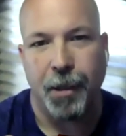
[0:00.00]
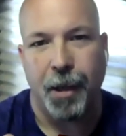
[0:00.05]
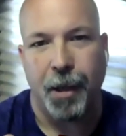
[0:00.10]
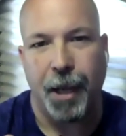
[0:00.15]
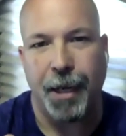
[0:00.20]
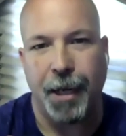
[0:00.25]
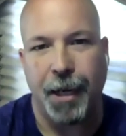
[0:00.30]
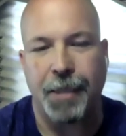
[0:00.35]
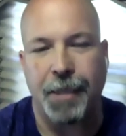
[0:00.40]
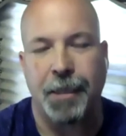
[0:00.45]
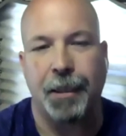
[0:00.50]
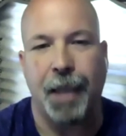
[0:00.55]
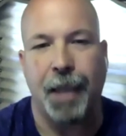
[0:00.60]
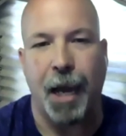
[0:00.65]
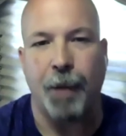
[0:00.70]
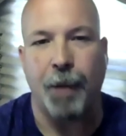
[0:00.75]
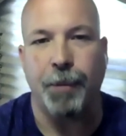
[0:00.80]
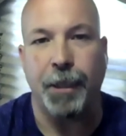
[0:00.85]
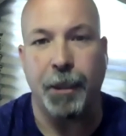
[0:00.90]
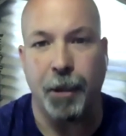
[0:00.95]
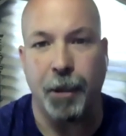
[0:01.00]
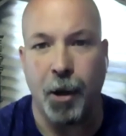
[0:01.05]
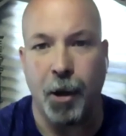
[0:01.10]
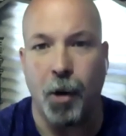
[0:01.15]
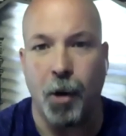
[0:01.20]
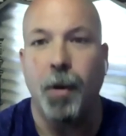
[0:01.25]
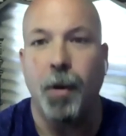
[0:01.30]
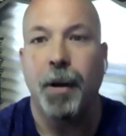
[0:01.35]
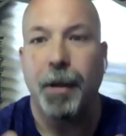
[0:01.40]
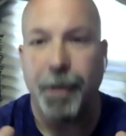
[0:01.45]
And that's yeah. allowed me to
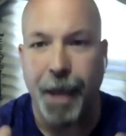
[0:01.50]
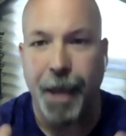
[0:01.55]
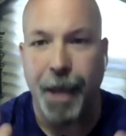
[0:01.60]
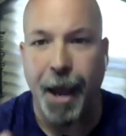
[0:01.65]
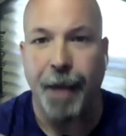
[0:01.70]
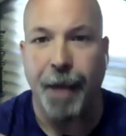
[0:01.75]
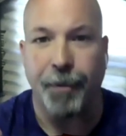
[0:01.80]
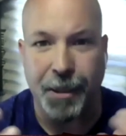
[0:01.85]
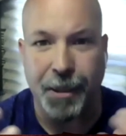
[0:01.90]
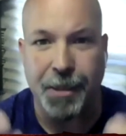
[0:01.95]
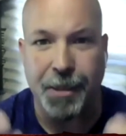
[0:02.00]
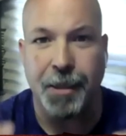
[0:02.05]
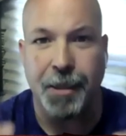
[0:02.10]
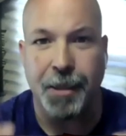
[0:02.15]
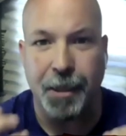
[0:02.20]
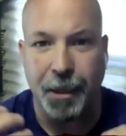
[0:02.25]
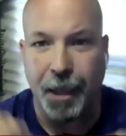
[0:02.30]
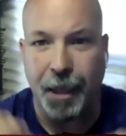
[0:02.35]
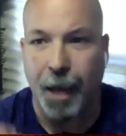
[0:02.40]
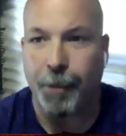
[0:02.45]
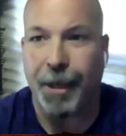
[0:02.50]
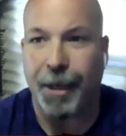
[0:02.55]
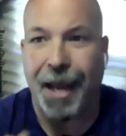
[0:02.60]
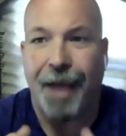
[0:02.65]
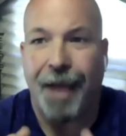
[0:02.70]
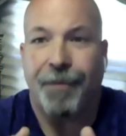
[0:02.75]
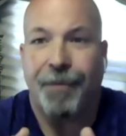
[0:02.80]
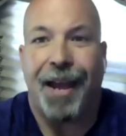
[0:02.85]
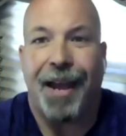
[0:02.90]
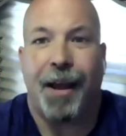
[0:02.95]
go, yeah, this is going to allow me to
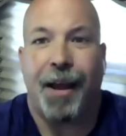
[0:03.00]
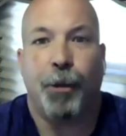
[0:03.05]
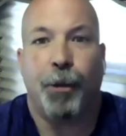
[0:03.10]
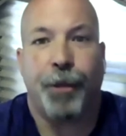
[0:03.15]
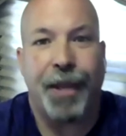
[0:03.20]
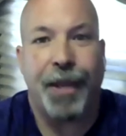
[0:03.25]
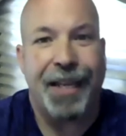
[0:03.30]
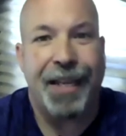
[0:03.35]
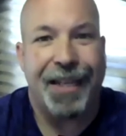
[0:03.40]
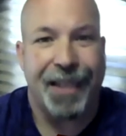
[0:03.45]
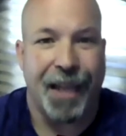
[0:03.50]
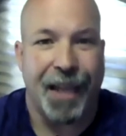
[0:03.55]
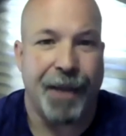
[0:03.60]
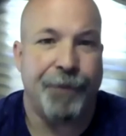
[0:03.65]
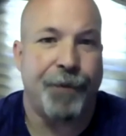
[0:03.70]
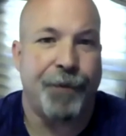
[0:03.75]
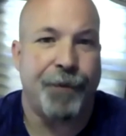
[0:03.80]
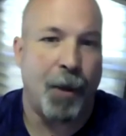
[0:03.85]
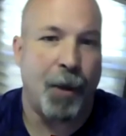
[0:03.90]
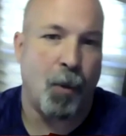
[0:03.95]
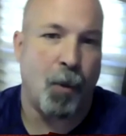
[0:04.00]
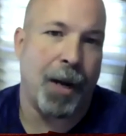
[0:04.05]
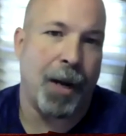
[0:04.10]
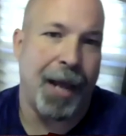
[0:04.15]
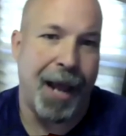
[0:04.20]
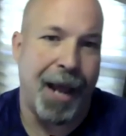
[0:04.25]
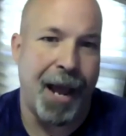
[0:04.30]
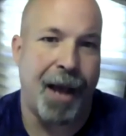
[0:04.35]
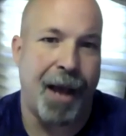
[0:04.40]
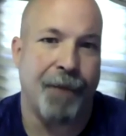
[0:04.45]
have the healthy life I want to
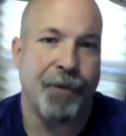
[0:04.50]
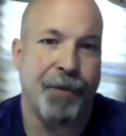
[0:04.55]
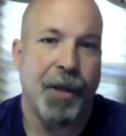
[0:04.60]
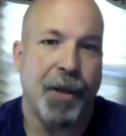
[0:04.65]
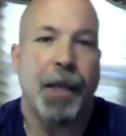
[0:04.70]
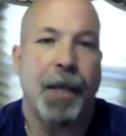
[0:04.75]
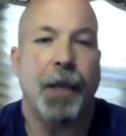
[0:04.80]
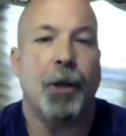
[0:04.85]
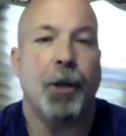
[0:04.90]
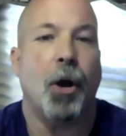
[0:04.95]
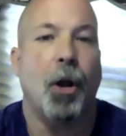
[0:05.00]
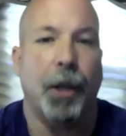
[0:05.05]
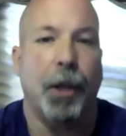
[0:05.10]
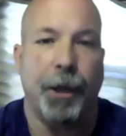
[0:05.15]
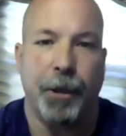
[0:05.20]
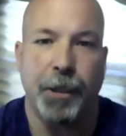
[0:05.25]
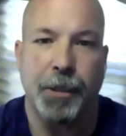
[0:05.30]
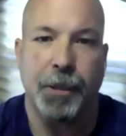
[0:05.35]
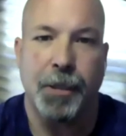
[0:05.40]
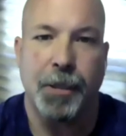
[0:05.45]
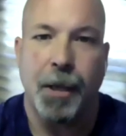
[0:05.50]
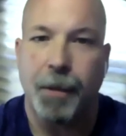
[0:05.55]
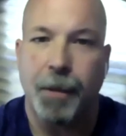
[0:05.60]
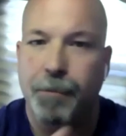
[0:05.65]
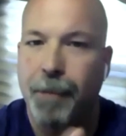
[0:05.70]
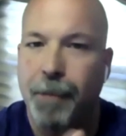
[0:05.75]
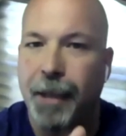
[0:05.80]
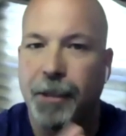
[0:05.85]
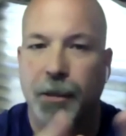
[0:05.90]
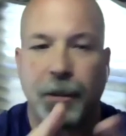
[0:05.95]
have in all areas
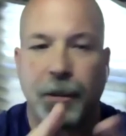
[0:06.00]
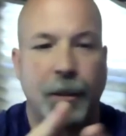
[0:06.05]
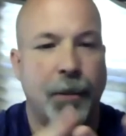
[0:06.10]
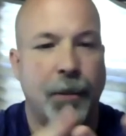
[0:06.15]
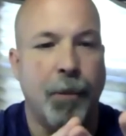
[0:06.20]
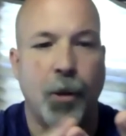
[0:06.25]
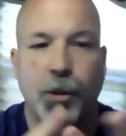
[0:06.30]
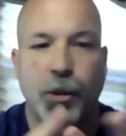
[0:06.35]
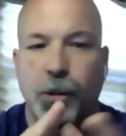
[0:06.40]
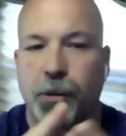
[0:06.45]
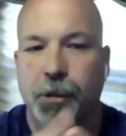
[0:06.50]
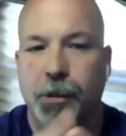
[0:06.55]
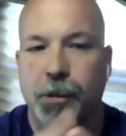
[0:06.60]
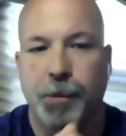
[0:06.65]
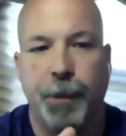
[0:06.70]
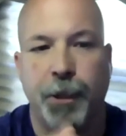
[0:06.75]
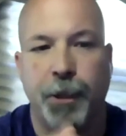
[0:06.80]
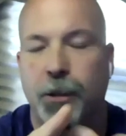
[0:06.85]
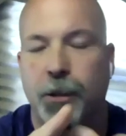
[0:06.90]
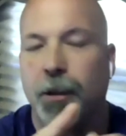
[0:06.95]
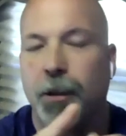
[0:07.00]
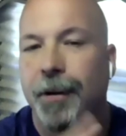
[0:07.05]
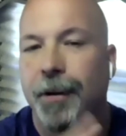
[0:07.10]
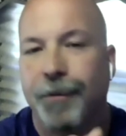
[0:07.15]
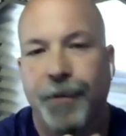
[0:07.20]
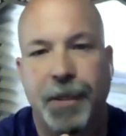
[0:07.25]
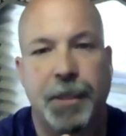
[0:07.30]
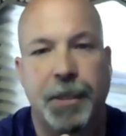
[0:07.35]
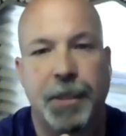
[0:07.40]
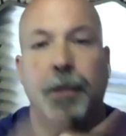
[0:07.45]
mental, emotional, spiritual,
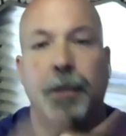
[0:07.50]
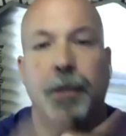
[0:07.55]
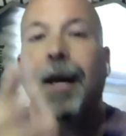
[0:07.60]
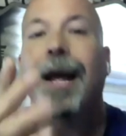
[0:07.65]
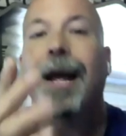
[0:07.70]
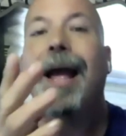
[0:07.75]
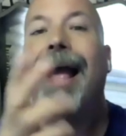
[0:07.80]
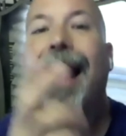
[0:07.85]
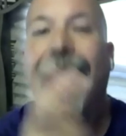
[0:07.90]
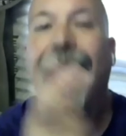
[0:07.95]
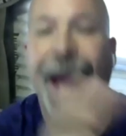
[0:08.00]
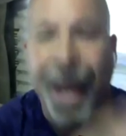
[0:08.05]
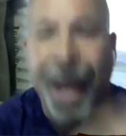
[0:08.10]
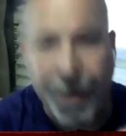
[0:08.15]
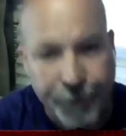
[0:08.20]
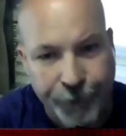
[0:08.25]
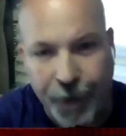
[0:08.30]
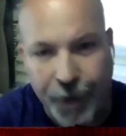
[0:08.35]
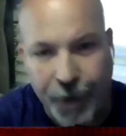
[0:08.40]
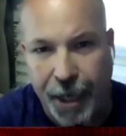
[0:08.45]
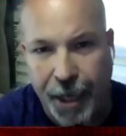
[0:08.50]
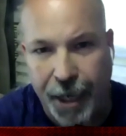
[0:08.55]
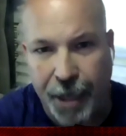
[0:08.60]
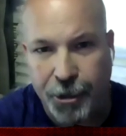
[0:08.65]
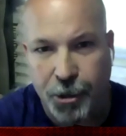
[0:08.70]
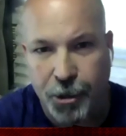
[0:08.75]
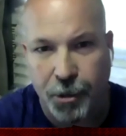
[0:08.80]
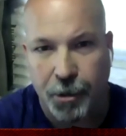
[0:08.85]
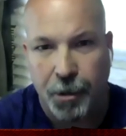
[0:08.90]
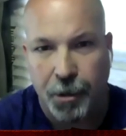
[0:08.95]
physical, and
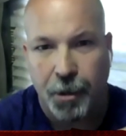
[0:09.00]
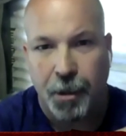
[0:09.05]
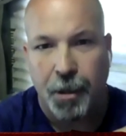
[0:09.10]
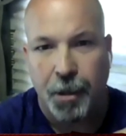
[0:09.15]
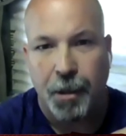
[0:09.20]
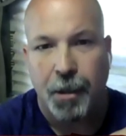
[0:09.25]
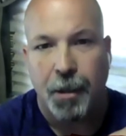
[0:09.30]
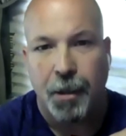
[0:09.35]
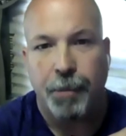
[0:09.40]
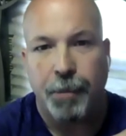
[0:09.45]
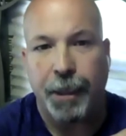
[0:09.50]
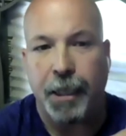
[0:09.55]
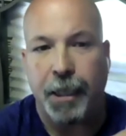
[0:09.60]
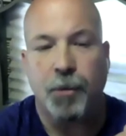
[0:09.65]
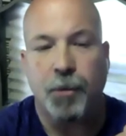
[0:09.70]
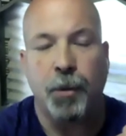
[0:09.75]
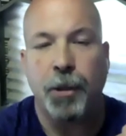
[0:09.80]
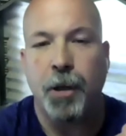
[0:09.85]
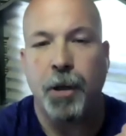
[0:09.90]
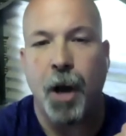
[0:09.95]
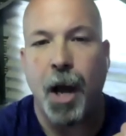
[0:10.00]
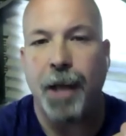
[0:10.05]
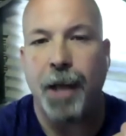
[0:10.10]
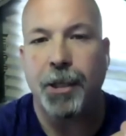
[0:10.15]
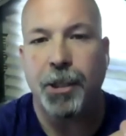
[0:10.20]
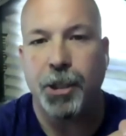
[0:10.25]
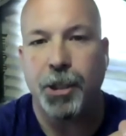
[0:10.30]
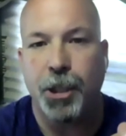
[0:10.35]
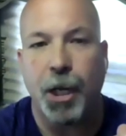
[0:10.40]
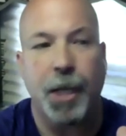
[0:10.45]
financial because yeah. we're not
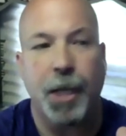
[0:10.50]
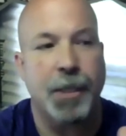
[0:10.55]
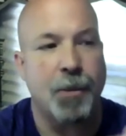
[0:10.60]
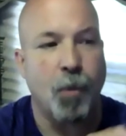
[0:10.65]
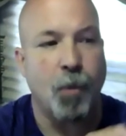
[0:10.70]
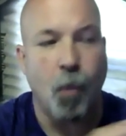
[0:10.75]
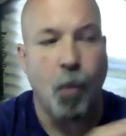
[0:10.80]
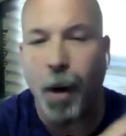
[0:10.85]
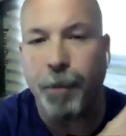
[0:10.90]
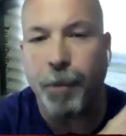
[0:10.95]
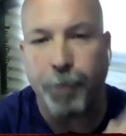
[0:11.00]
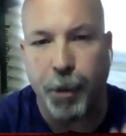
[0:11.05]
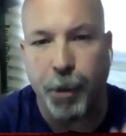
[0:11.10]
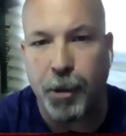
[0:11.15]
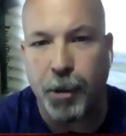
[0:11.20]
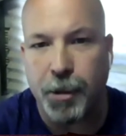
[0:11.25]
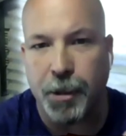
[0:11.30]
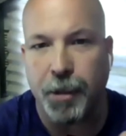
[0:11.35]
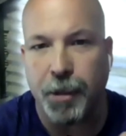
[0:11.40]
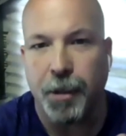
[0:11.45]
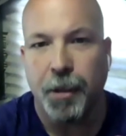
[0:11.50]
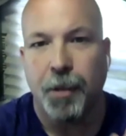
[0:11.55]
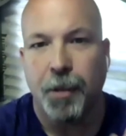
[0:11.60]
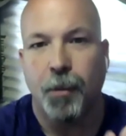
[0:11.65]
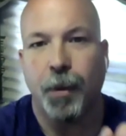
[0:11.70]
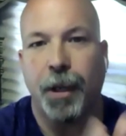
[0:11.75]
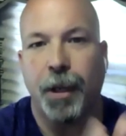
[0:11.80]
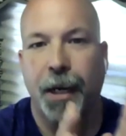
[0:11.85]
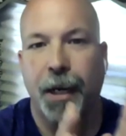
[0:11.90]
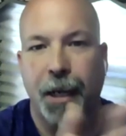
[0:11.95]
just one person.
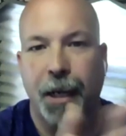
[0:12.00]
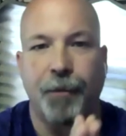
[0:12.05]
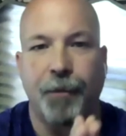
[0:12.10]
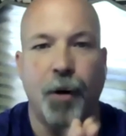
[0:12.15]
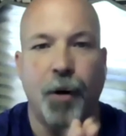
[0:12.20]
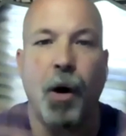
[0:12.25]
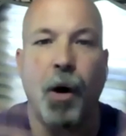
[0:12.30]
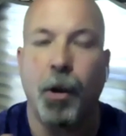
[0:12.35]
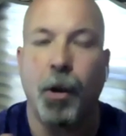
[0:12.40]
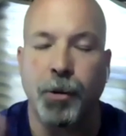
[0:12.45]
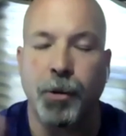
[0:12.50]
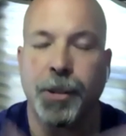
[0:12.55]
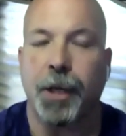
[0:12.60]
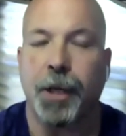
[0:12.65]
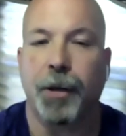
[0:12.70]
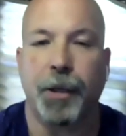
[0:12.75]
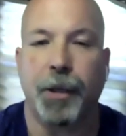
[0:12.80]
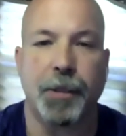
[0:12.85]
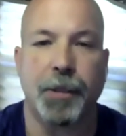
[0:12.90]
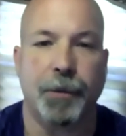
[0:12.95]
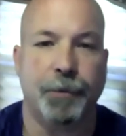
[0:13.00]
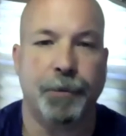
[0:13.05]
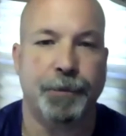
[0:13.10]
We got to cover all those areas.